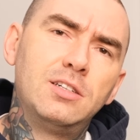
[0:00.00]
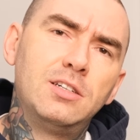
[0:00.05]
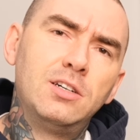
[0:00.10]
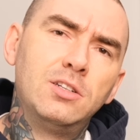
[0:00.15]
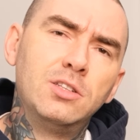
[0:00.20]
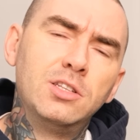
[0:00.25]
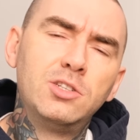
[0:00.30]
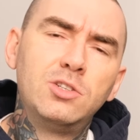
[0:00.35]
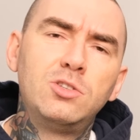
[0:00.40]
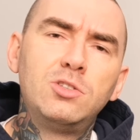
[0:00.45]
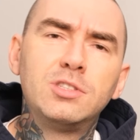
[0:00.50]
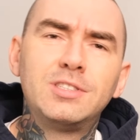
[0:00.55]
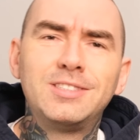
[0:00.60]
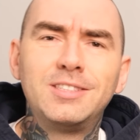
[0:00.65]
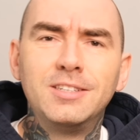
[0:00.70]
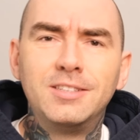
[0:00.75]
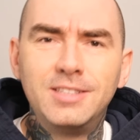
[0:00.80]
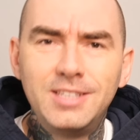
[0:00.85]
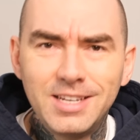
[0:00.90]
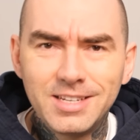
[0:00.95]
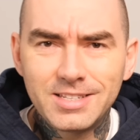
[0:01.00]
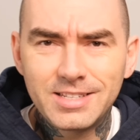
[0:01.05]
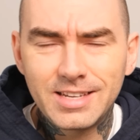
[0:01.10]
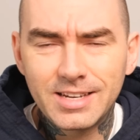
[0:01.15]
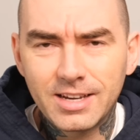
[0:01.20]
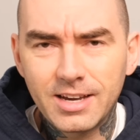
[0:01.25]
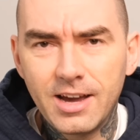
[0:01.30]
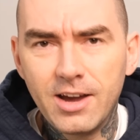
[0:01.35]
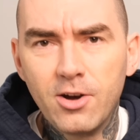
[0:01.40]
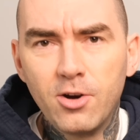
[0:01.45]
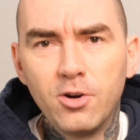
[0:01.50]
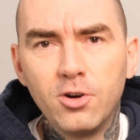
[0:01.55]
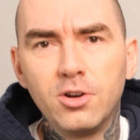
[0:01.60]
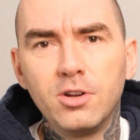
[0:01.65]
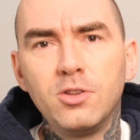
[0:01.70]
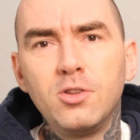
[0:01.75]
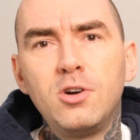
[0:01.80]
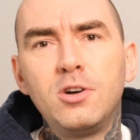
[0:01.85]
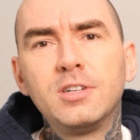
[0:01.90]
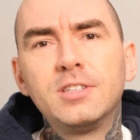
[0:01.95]
A little statistic I heard
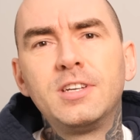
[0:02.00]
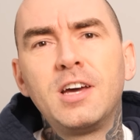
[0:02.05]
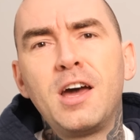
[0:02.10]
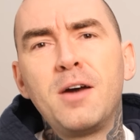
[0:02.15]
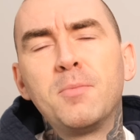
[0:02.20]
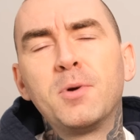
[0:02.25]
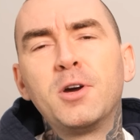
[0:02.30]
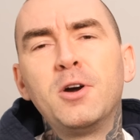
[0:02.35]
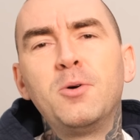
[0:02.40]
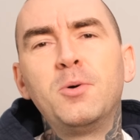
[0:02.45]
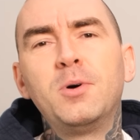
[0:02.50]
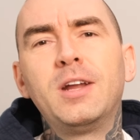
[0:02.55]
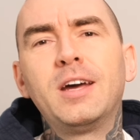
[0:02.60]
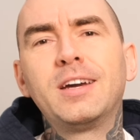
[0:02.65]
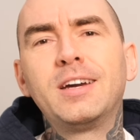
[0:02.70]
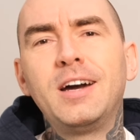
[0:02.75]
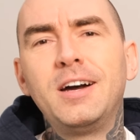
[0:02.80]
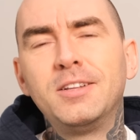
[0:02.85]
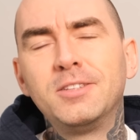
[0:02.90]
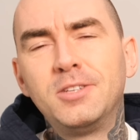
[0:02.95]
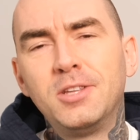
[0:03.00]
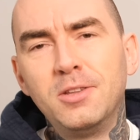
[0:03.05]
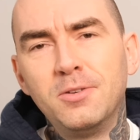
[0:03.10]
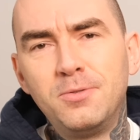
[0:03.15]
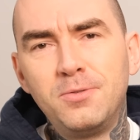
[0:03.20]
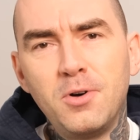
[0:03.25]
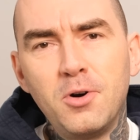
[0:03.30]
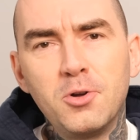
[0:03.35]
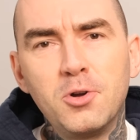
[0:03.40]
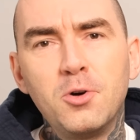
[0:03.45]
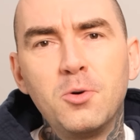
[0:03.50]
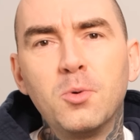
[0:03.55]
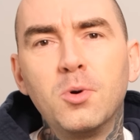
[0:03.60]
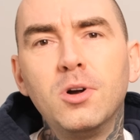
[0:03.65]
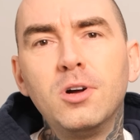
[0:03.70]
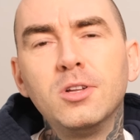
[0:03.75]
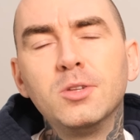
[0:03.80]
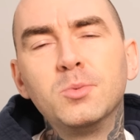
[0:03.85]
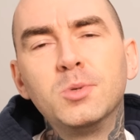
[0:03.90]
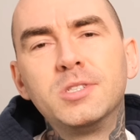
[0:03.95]
a long time ago when I got into the photo
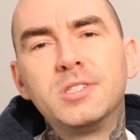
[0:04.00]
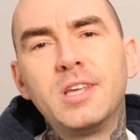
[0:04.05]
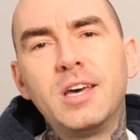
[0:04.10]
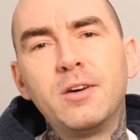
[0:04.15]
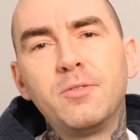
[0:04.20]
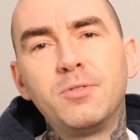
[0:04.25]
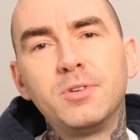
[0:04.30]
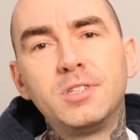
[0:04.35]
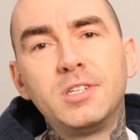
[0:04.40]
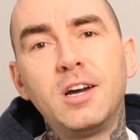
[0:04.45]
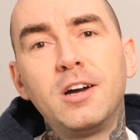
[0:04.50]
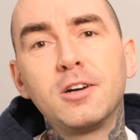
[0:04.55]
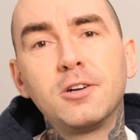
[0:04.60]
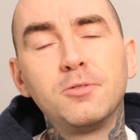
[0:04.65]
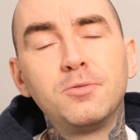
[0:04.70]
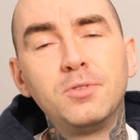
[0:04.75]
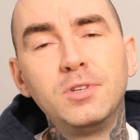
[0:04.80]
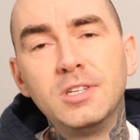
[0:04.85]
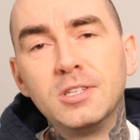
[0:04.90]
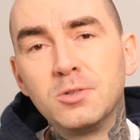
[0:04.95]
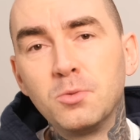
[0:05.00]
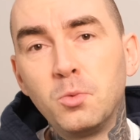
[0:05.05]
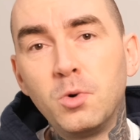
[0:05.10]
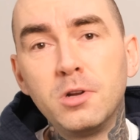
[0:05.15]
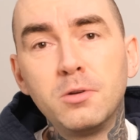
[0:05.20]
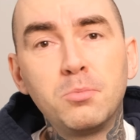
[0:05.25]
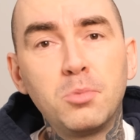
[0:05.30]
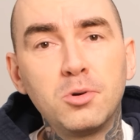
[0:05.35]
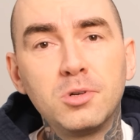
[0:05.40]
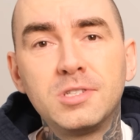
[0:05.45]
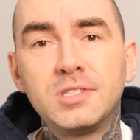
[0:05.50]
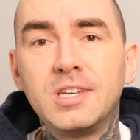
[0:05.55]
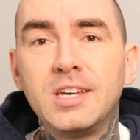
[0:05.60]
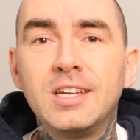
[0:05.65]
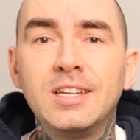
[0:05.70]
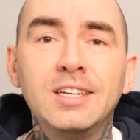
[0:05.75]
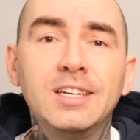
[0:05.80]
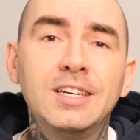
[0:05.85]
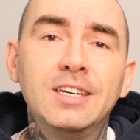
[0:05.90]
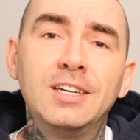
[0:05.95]
world was that photography is
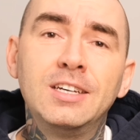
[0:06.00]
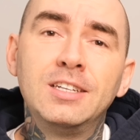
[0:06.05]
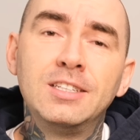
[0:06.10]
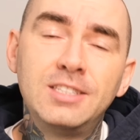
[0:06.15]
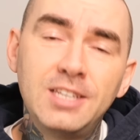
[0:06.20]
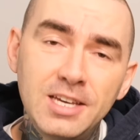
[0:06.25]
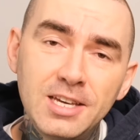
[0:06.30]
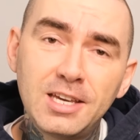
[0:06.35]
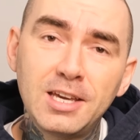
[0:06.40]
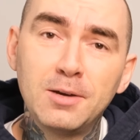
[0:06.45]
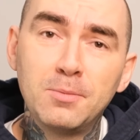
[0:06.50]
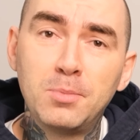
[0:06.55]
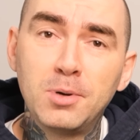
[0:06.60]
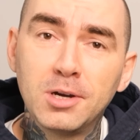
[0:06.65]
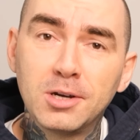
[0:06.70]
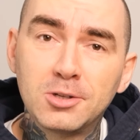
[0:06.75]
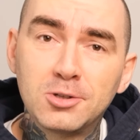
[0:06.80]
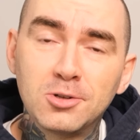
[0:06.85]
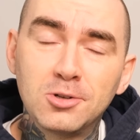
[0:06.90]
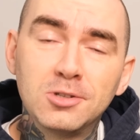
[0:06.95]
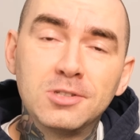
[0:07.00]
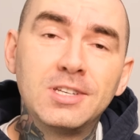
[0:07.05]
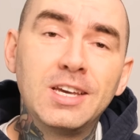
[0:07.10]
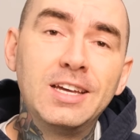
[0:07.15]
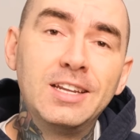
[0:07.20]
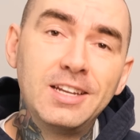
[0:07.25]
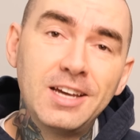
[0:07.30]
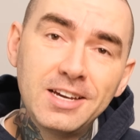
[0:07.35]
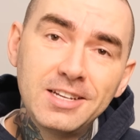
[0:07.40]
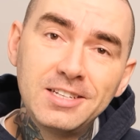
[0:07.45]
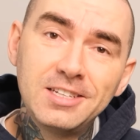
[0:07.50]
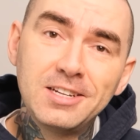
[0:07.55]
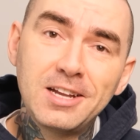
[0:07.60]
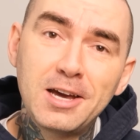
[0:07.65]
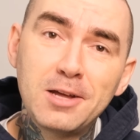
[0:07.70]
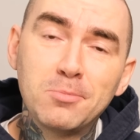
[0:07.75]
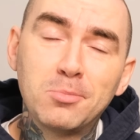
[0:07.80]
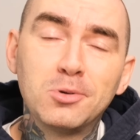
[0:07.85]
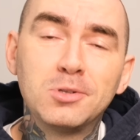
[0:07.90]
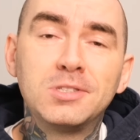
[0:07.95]
1% taking pictures and
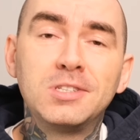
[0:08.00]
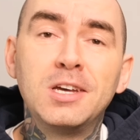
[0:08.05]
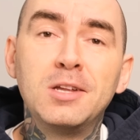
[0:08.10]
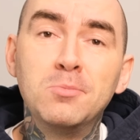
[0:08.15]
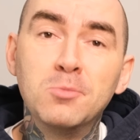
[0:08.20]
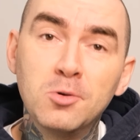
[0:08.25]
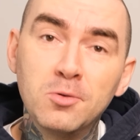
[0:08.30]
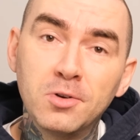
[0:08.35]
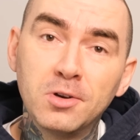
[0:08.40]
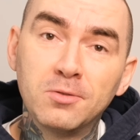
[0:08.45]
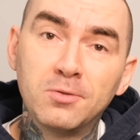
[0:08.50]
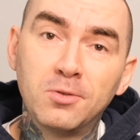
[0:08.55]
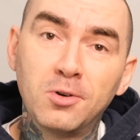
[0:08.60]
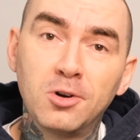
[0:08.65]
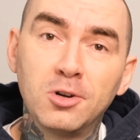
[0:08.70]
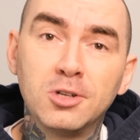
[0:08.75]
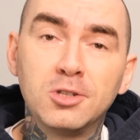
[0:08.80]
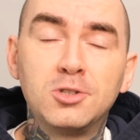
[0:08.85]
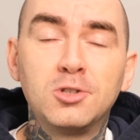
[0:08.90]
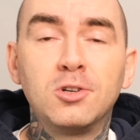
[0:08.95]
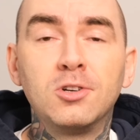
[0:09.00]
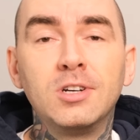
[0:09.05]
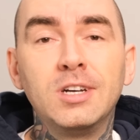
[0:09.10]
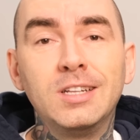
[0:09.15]
99% moving furniture.